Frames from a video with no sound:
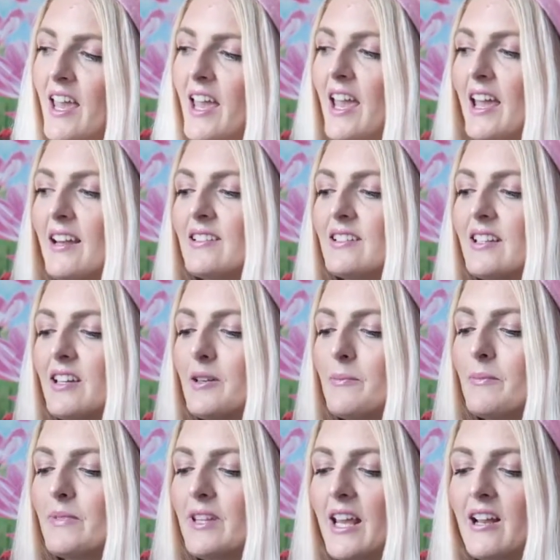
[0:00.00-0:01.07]
and
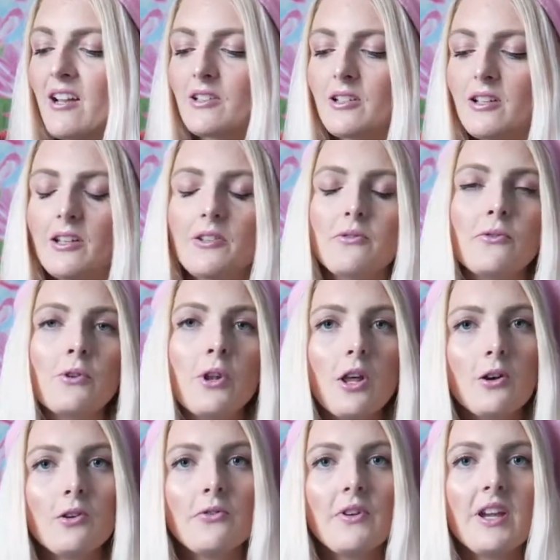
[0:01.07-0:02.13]
they got a lot of
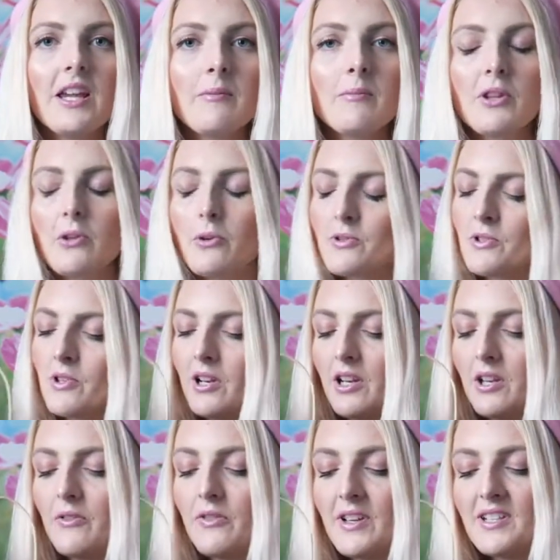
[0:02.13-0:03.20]
clothing but also a
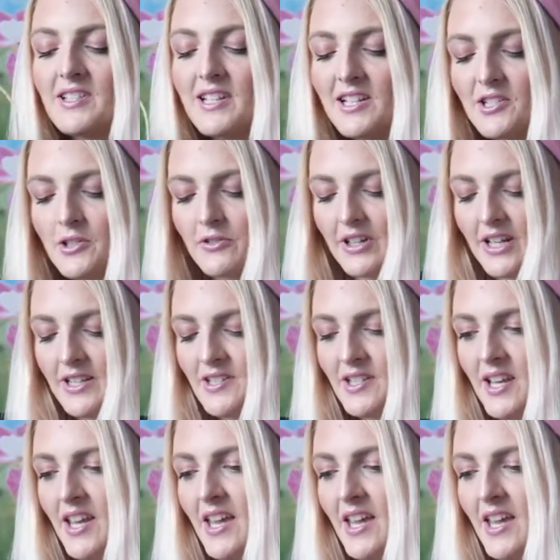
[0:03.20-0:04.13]
lot of accessories.